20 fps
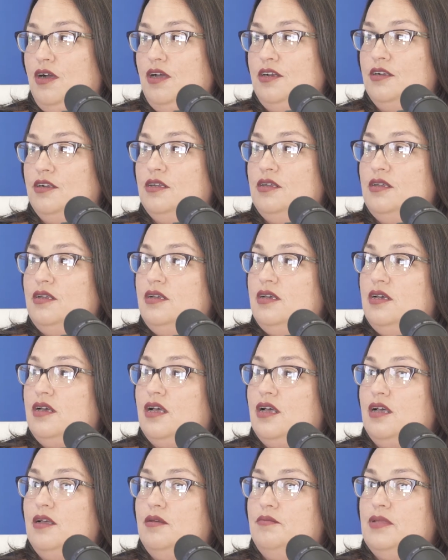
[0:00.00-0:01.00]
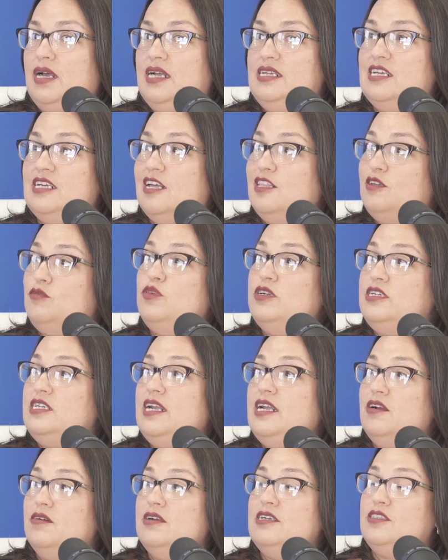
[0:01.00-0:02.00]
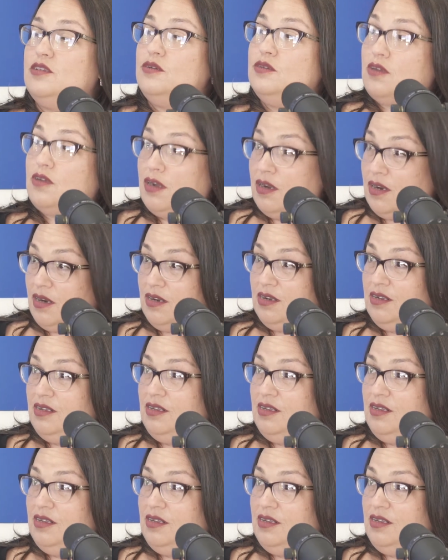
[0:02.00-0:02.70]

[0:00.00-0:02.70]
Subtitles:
Honor. I tell them which hearings those are.